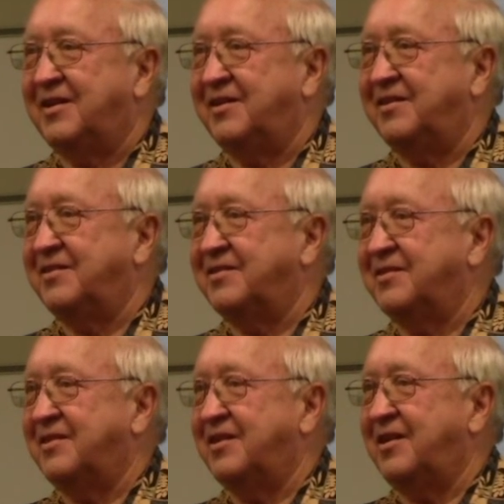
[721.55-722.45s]

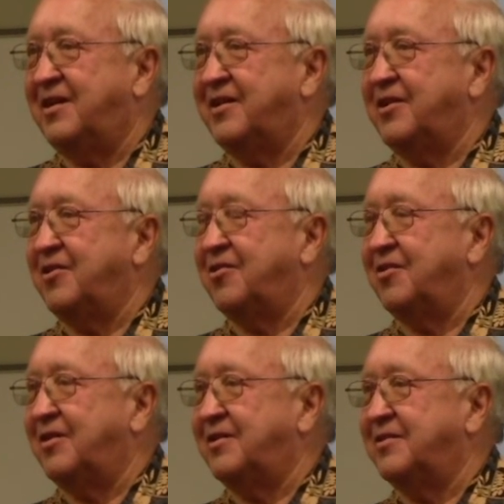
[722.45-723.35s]
A lot of your
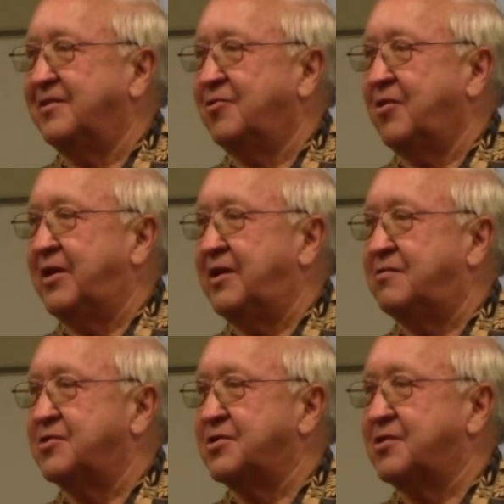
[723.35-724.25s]

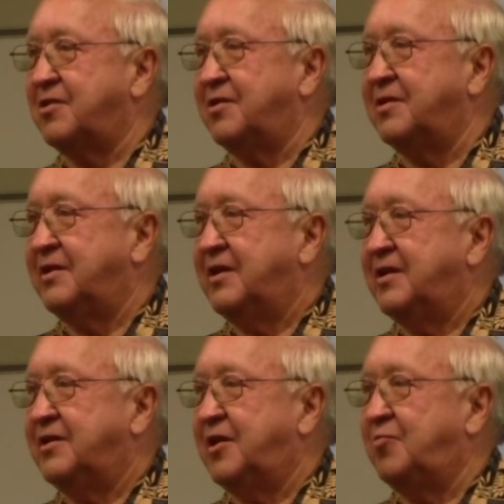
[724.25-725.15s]
greenhouses are
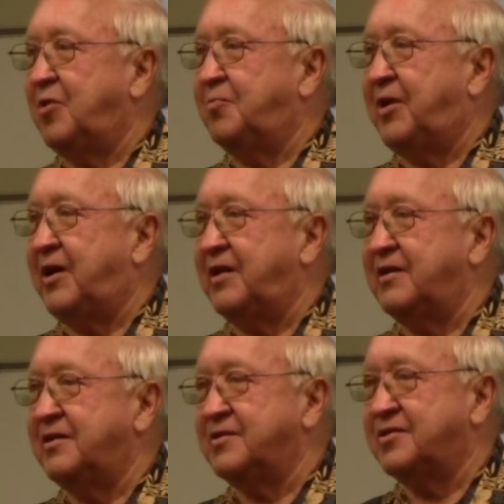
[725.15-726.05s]
double
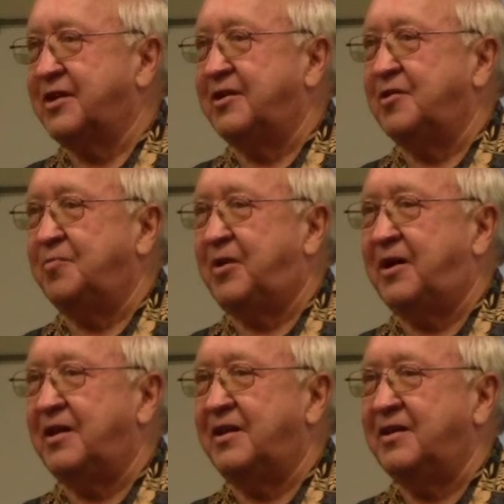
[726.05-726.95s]
powered, single
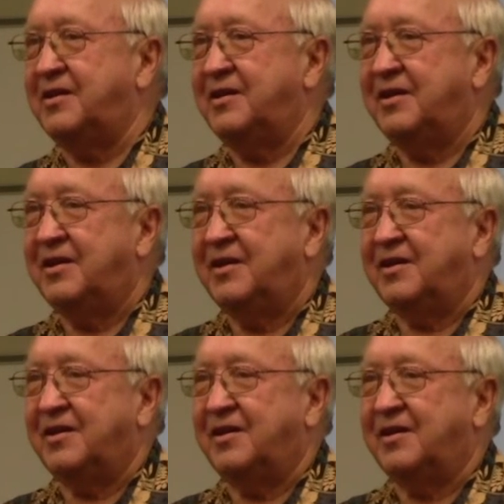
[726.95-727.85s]
powered,
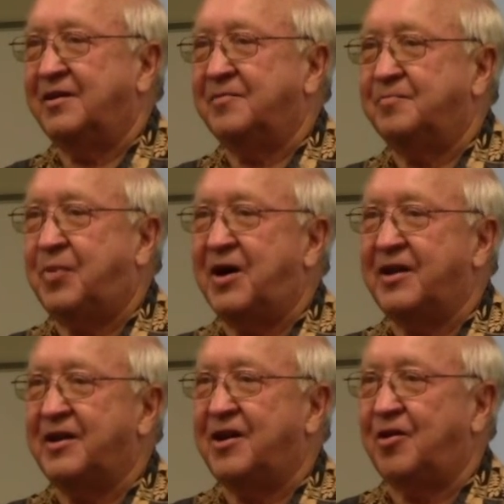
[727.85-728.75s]

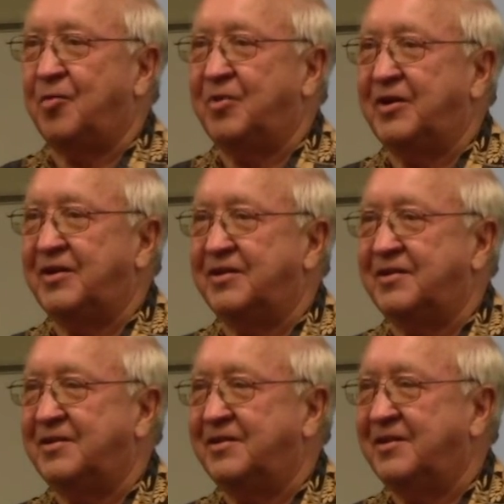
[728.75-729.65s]

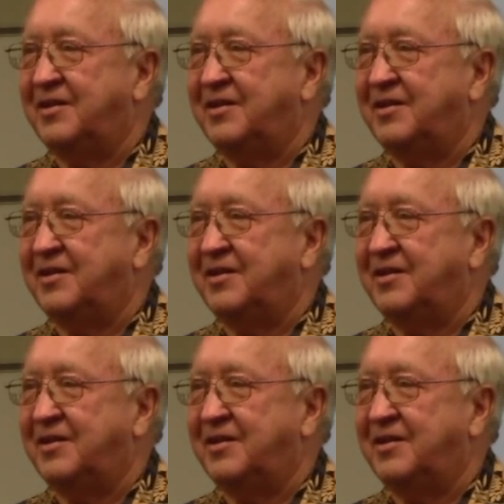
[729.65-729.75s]
polycarbonate.